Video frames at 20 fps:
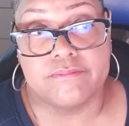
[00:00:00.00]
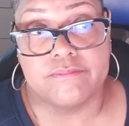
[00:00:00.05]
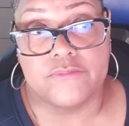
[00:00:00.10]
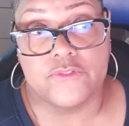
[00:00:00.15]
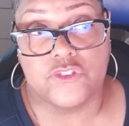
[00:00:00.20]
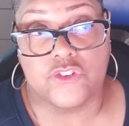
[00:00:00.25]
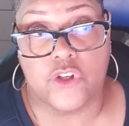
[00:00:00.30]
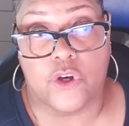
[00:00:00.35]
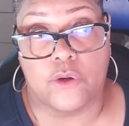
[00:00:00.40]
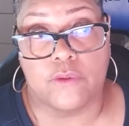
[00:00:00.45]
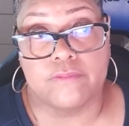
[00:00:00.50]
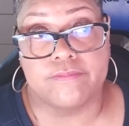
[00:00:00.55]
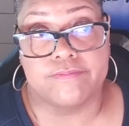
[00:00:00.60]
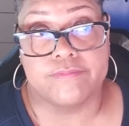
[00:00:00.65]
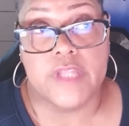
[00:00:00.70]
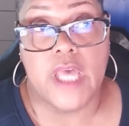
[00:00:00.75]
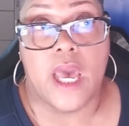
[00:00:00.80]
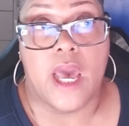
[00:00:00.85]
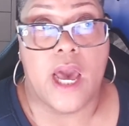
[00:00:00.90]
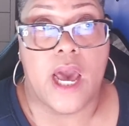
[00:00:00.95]
So
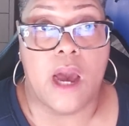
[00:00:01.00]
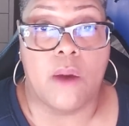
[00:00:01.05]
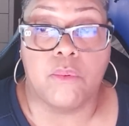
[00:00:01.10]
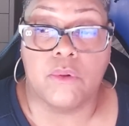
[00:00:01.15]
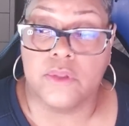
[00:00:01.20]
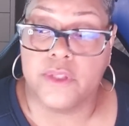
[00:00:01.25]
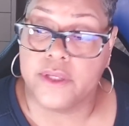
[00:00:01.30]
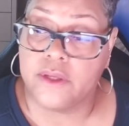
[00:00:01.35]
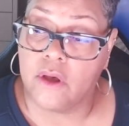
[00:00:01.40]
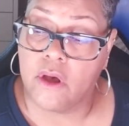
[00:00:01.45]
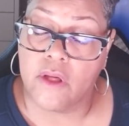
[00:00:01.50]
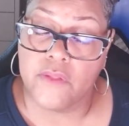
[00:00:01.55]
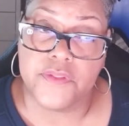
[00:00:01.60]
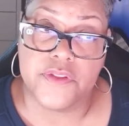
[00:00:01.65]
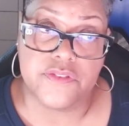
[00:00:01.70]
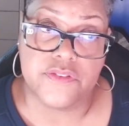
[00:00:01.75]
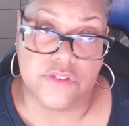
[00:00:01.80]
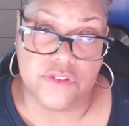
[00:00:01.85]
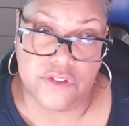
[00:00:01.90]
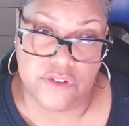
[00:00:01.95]
I will link all
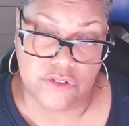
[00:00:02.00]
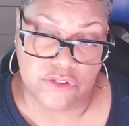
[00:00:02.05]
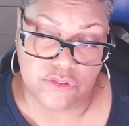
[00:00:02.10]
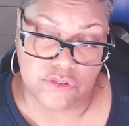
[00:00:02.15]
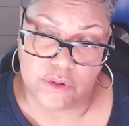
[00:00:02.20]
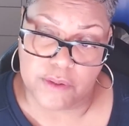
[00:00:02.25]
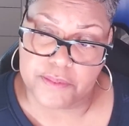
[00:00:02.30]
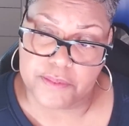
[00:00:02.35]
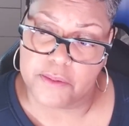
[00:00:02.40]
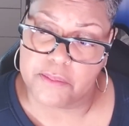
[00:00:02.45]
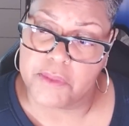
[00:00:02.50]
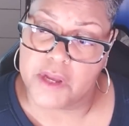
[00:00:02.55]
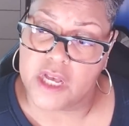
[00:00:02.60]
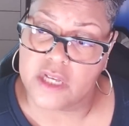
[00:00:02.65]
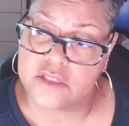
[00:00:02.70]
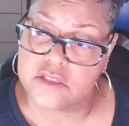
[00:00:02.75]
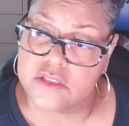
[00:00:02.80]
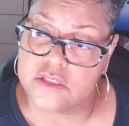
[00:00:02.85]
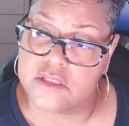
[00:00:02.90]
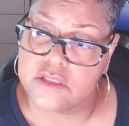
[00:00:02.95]
this in the description
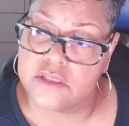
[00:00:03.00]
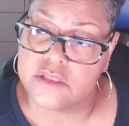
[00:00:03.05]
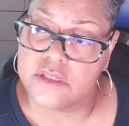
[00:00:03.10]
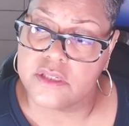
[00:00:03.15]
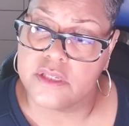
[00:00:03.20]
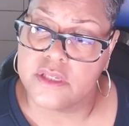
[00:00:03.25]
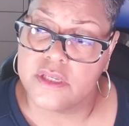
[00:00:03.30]
box and